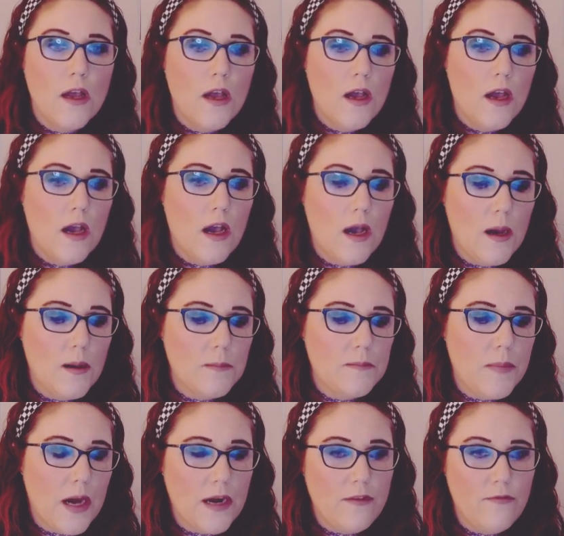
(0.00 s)

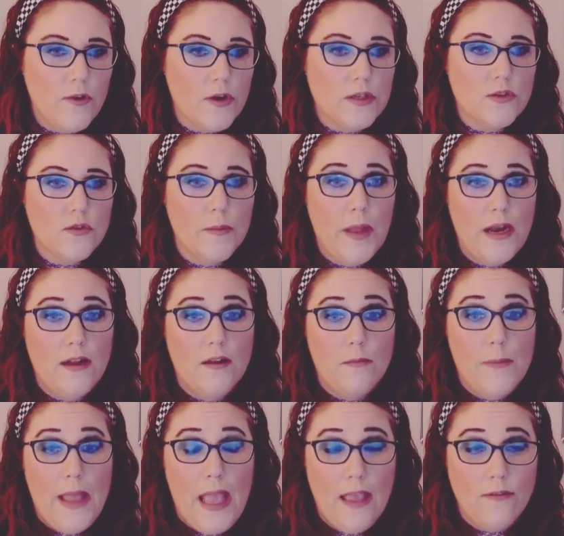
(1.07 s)
body-focused repetitive
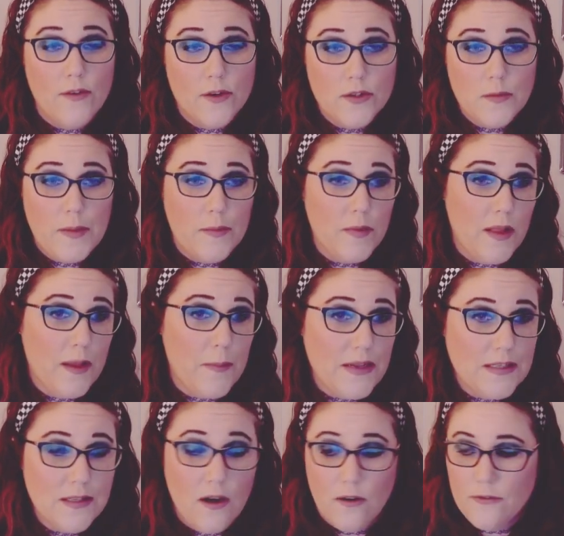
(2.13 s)
behaviors, people like
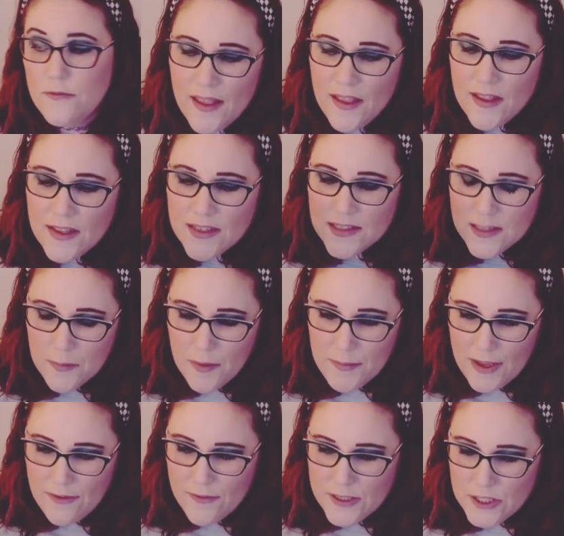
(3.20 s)
myself. Some of
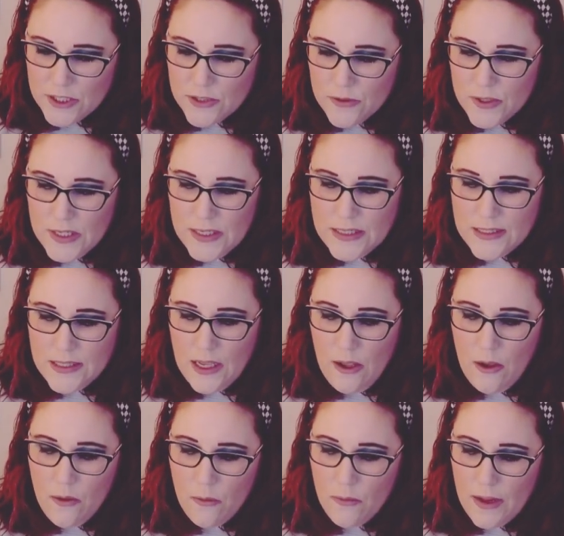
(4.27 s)
my fidget toys.
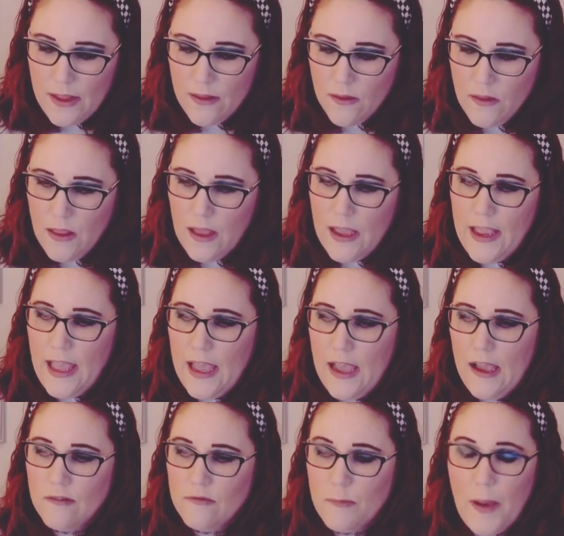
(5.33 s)
Well, I
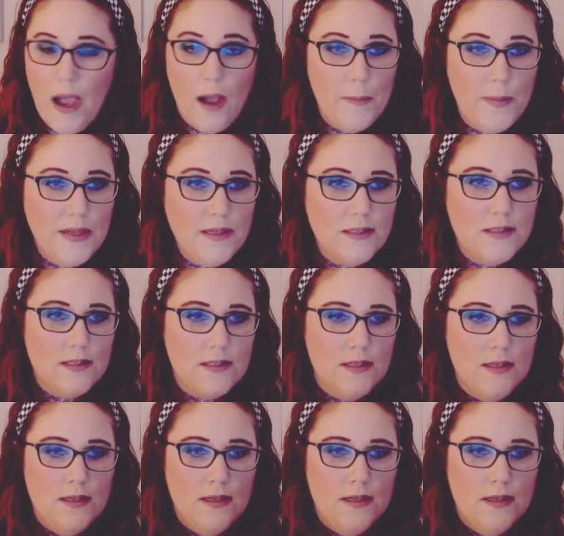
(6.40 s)
have poppets.